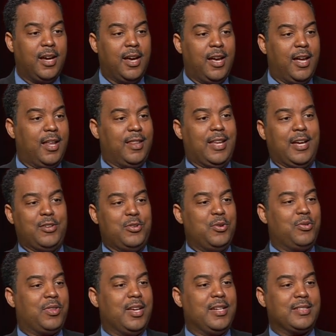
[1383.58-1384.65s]
yep. that
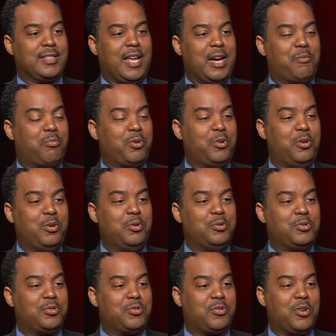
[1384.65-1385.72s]
do things like
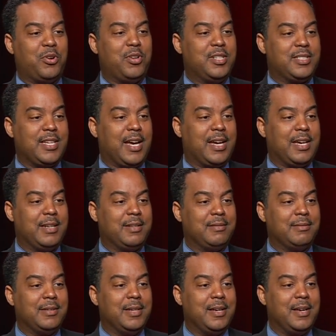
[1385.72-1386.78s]
produce 30 second
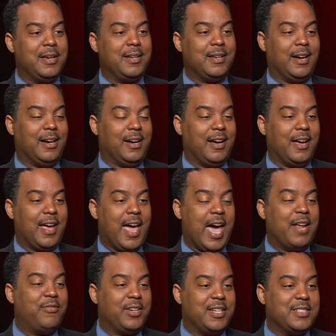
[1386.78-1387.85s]
uh,
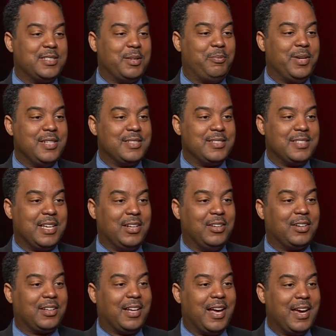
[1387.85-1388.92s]
advocacy pieces that
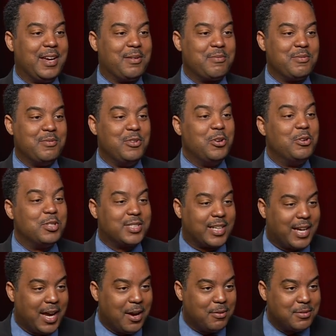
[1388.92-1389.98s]
look like news
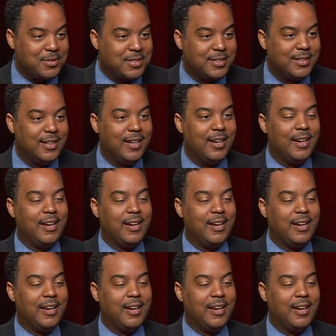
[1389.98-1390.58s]
accounts. That's right.